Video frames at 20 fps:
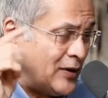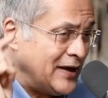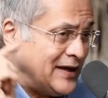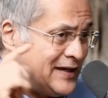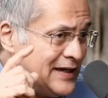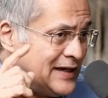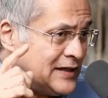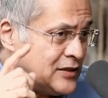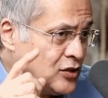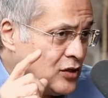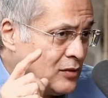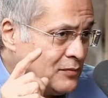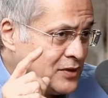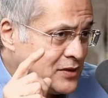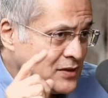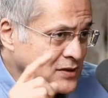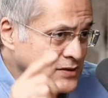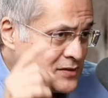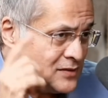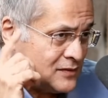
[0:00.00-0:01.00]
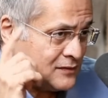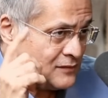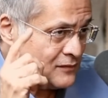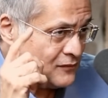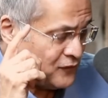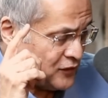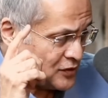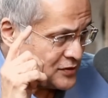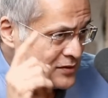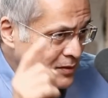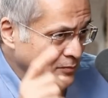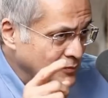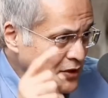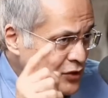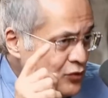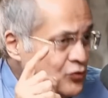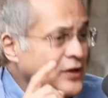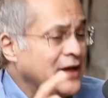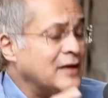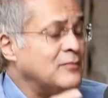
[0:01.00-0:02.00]
28 kilometers for
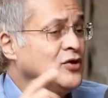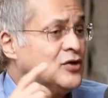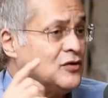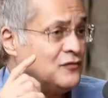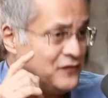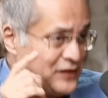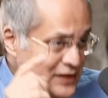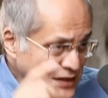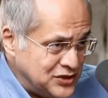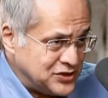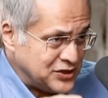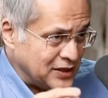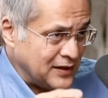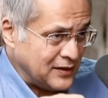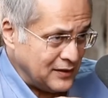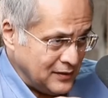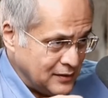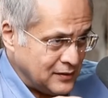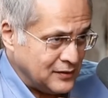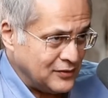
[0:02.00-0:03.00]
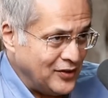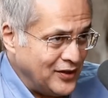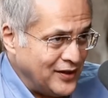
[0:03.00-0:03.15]
somebody who came on a wheelchair,